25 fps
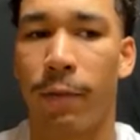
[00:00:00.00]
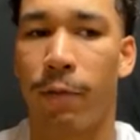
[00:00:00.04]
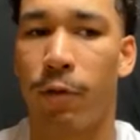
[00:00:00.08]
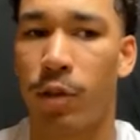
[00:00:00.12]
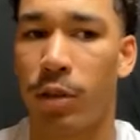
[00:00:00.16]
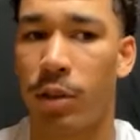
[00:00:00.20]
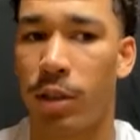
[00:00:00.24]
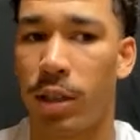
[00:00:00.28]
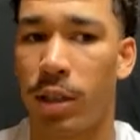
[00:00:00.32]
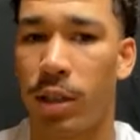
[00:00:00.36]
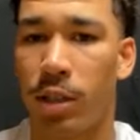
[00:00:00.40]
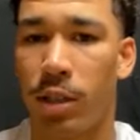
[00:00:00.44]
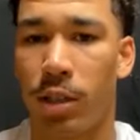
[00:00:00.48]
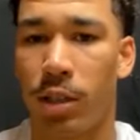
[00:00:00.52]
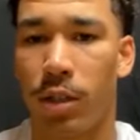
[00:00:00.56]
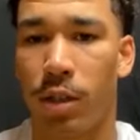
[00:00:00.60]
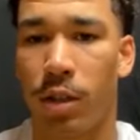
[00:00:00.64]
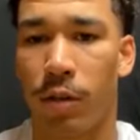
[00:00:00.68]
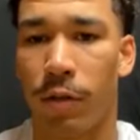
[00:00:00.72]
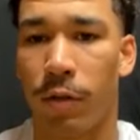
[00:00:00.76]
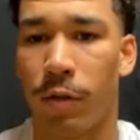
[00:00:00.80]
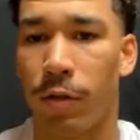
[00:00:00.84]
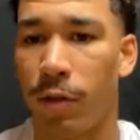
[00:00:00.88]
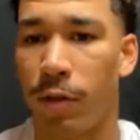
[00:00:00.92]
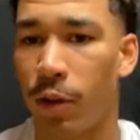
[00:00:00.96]
efforts into
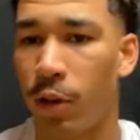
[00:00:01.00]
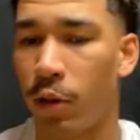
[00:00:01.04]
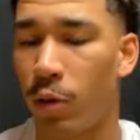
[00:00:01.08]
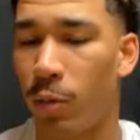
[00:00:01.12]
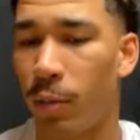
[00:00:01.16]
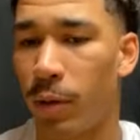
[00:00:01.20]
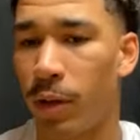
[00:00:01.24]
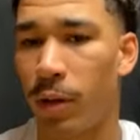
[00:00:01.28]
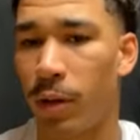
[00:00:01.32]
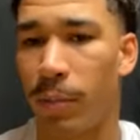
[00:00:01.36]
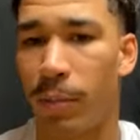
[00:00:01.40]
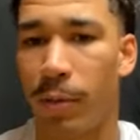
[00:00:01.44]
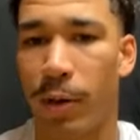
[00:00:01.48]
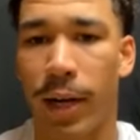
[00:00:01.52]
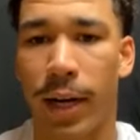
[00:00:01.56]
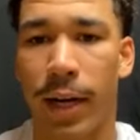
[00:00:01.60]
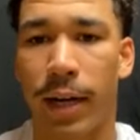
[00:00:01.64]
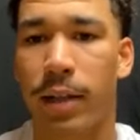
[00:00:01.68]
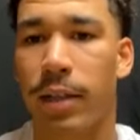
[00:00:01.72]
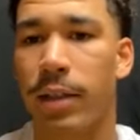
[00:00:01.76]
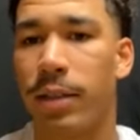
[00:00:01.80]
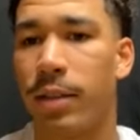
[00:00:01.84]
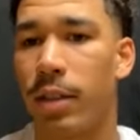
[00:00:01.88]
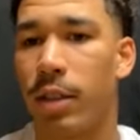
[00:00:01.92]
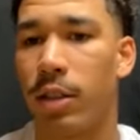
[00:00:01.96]
your film and the
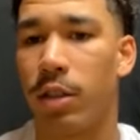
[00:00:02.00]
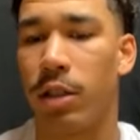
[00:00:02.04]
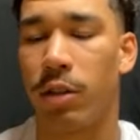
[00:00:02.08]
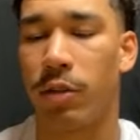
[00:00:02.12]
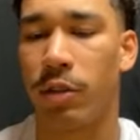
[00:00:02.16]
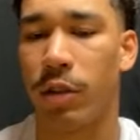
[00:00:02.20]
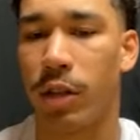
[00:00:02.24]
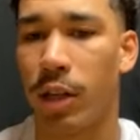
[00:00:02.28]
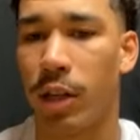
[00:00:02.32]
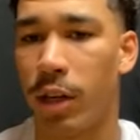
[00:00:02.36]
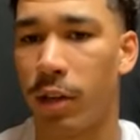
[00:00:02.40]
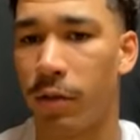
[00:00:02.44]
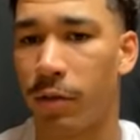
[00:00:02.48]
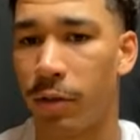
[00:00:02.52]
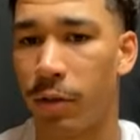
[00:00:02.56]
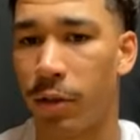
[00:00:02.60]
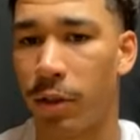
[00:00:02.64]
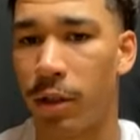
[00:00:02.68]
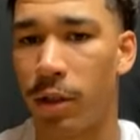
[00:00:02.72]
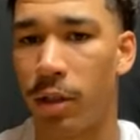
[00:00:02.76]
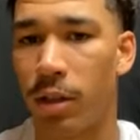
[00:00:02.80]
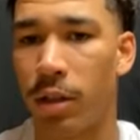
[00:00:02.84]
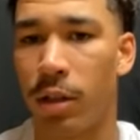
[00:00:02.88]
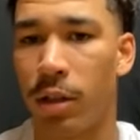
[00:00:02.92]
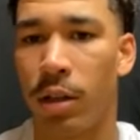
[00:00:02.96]
practice and your
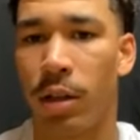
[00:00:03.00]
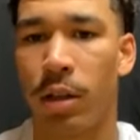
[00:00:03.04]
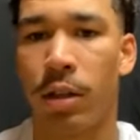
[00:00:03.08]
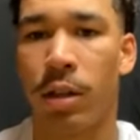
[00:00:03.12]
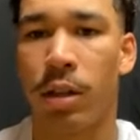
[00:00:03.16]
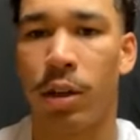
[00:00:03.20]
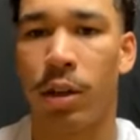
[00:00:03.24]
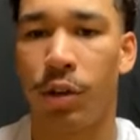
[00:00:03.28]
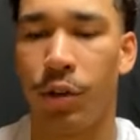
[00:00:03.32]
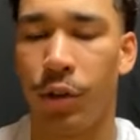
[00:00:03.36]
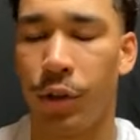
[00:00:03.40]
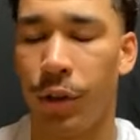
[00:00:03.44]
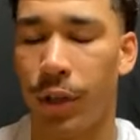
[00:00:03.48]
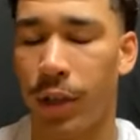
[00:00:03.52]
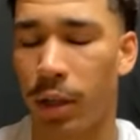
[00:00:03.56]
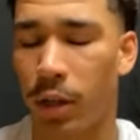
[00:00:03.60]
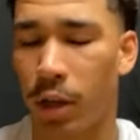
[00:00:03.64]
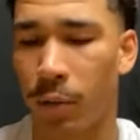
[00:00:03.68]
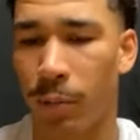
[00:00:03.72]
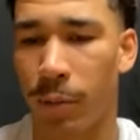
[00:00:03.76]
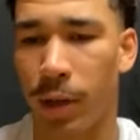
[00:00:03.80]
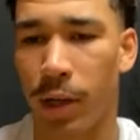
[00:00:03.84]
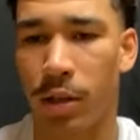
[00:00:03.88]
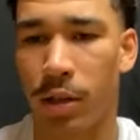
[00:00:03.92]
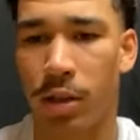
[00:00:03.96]
recovery, and you get
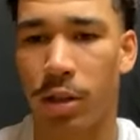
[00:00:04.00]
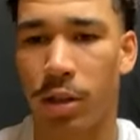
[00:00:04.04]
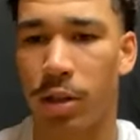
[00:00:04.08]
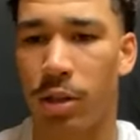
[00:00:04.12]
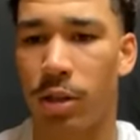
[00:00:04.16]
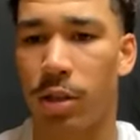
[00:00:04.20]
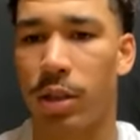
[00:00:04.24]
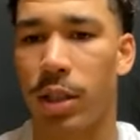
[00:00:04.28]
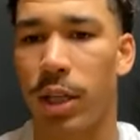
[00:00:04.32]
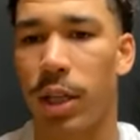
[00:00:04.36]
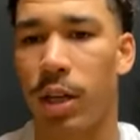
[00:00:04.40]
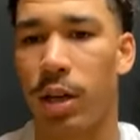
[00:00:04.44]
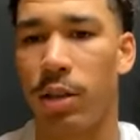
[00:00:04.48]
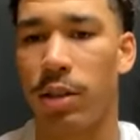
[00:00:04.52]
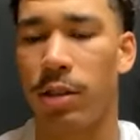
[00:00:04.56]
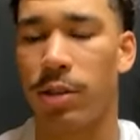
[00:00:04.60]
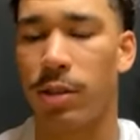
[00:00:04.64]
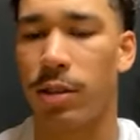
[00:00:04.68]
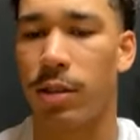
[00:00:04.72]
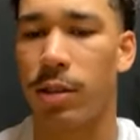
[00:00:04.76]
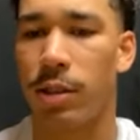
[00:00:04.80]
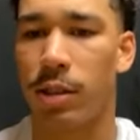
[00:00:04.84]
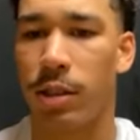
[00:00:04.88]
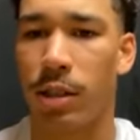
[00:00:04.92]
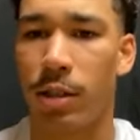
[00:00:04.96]
making sure you're staying on your
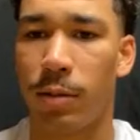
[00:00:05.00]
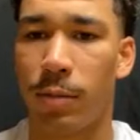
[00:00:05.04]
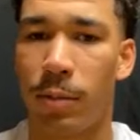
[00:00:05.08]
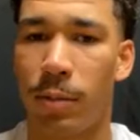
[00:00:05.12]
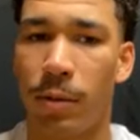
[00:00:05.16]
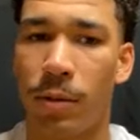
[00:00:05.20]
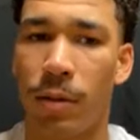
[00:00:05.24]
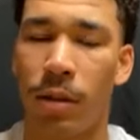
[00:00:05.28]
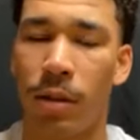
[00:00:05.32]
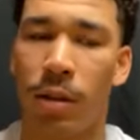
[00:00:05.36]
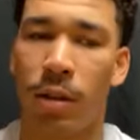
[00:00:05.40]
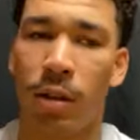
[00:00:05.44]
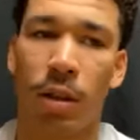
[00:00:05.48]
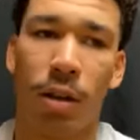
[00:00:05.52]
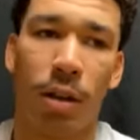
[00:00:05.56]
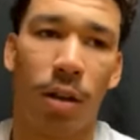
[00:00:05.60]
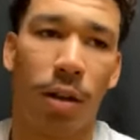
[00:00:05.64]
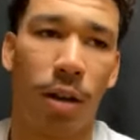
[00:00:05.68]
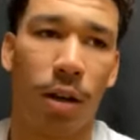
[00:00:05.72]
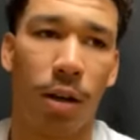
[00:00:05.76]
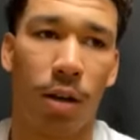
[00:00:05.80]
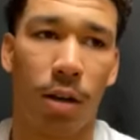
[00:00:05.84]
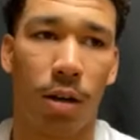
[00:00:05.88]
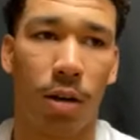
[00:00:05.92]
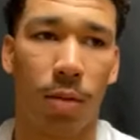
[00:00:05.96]
sleep.
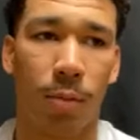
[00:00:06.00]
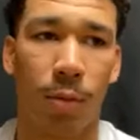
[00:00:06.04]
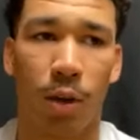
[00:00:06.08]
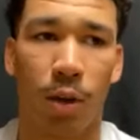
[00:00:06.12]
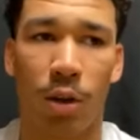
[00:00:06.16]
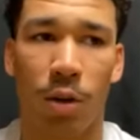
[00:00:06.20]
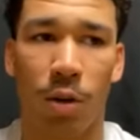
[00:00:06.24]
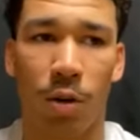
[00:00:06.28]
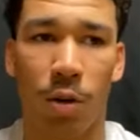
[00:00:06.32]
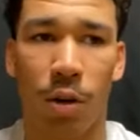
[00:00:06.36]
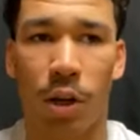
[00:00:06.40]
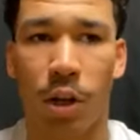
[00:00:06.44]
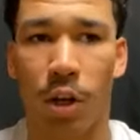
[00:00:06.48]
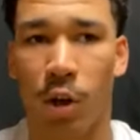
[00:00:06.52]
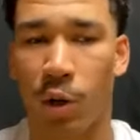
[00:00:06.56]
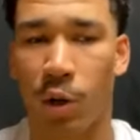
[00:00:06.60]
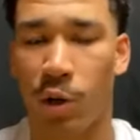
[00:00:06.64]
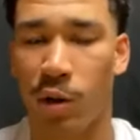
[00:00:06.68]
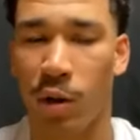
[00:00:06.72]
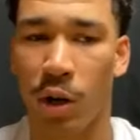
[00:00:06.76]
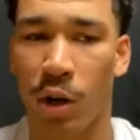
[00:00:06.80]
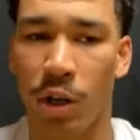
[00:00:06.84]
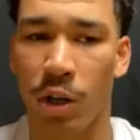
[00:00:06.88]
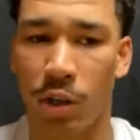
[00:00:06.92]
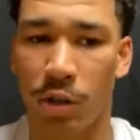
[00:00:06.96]
You know,
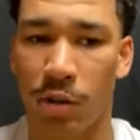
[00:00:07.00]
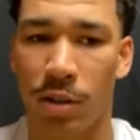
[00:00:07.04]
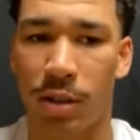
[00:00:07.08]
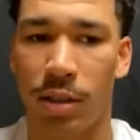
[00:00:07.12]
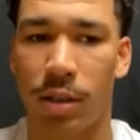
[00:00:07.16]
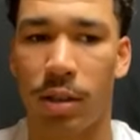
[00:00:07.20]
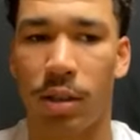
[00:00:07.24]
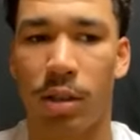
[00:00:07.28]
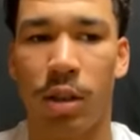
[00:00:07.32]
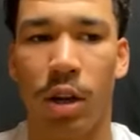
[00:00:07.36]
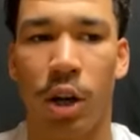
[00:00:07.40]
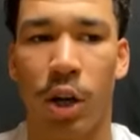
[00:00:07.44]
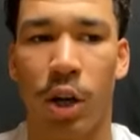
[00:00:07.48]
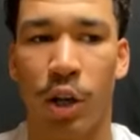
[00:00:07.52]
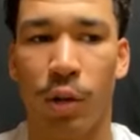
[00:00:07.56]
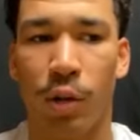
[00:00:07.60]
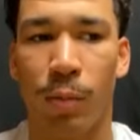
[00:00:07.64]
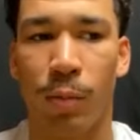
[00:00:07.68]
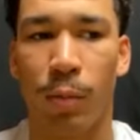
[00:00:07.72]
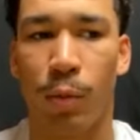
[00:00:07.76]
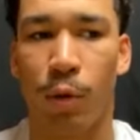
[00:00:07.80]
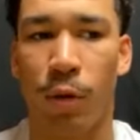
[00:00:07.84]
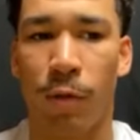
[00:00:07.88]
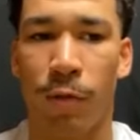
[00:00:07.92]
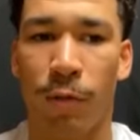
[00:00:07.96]
are you
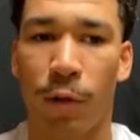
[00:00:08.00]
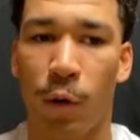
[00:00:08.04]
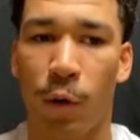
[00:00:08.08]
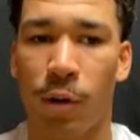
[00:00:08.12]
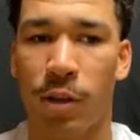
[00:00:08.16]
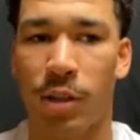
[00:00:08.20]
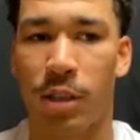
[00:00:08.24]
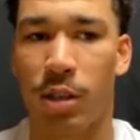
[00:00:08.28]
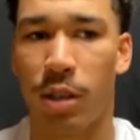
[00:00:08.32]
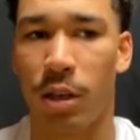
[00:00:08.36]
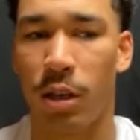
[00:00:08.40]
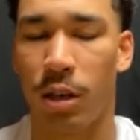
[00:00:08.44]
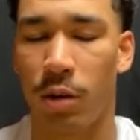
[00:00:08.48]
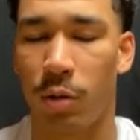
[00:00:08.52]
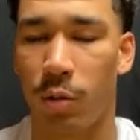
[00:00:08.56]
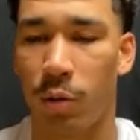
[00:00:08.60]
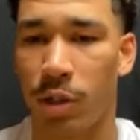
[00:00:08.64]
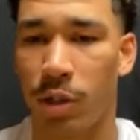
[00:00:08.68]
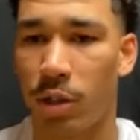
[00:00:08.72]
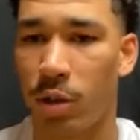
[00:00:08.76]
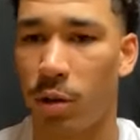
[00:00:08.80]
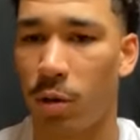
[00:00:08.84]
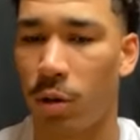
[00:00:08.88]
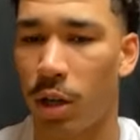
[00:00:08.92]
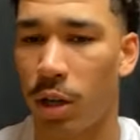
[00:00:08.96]
more focused on
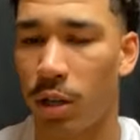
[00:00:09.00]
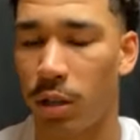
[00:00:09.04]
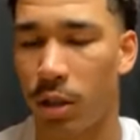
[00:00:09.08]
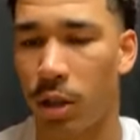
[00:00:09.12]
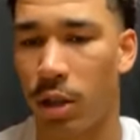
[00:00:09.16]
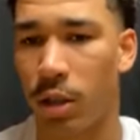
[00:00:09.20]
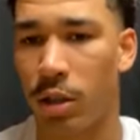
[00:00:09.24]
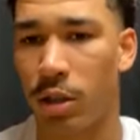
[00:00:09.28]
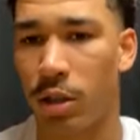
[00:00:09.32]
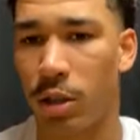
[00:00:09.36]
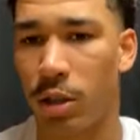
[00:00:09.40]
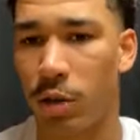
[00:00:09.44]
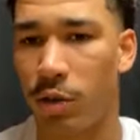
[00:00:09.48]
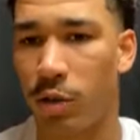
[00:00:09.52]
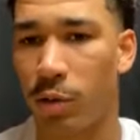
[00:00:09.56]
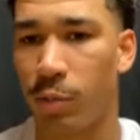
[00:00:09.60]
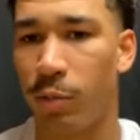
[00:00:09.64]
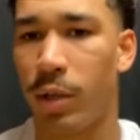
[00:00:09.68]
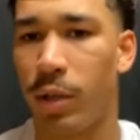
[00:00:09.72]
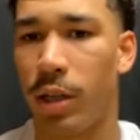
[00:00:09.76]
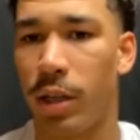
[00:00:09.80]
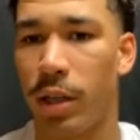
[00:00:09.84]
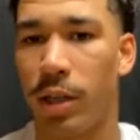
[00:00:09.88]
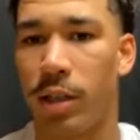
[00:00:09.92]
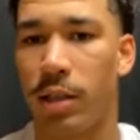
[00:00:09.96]
what's going on social
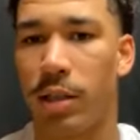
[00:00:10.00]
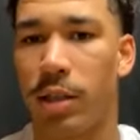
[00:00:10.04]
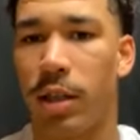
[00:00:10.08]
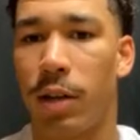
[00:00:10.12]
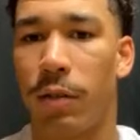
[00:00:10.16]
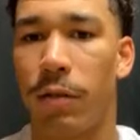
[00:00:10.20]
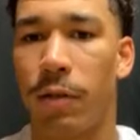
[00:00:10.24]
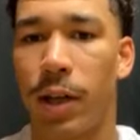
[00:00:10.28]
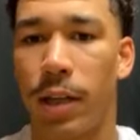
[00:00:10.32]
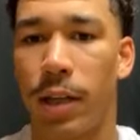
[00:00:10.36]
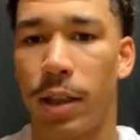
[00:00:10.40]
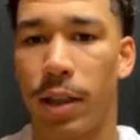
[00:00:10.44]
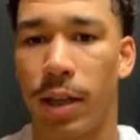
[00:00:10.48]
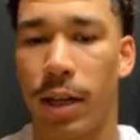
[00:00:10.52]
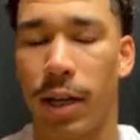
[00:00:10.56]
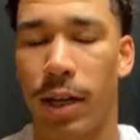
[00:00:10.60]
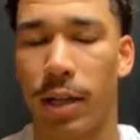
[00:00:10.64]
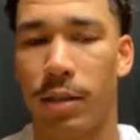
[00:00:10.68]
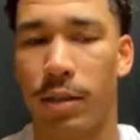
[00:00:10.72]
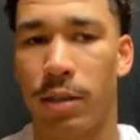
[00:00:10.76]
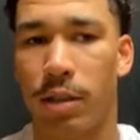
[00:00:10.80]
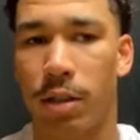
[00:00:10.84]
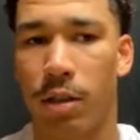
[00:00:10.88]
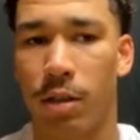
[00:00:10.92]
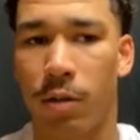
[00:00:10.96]
media and stuff like
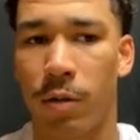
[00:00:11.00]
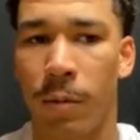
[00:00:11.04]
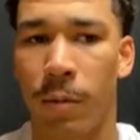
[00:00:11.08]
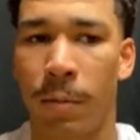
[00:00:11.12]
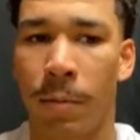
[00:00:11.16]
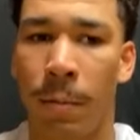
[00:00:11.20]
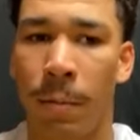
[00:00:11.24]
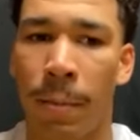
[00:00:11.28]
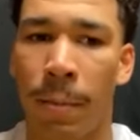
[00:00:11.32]
that? So,